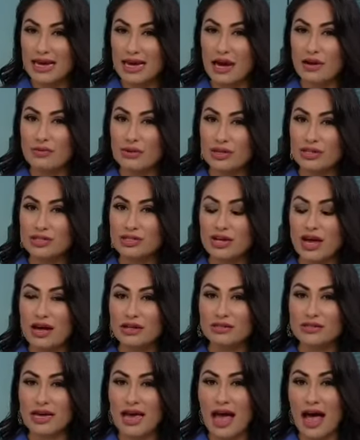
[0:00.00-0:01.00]
I reached
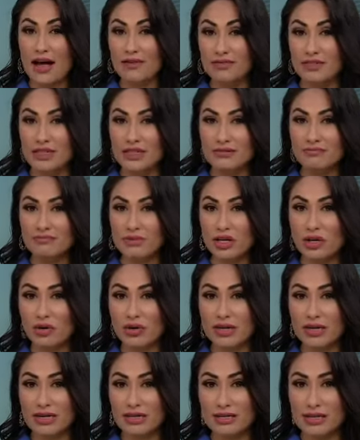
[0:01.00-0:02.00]
out to AVDA, an
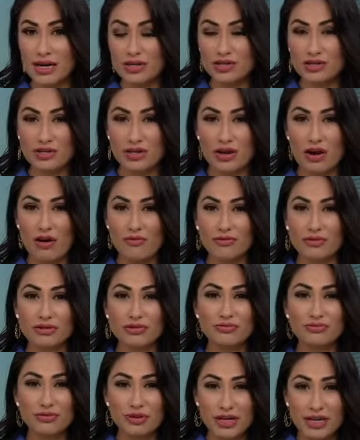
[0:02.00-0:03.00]
organization that offers
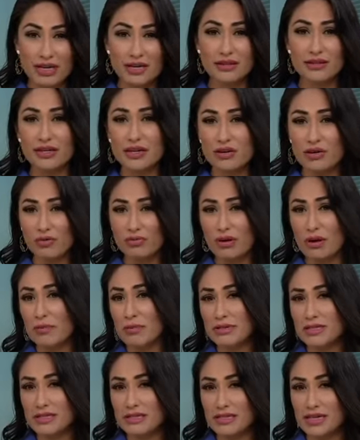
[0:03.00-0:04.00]
free legal
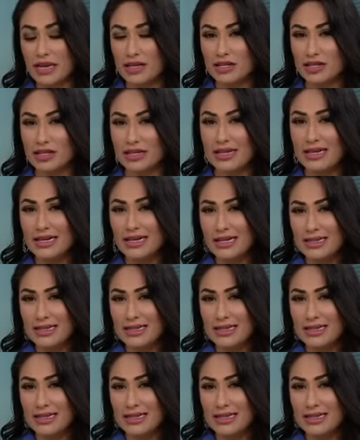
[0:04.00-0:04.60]
representation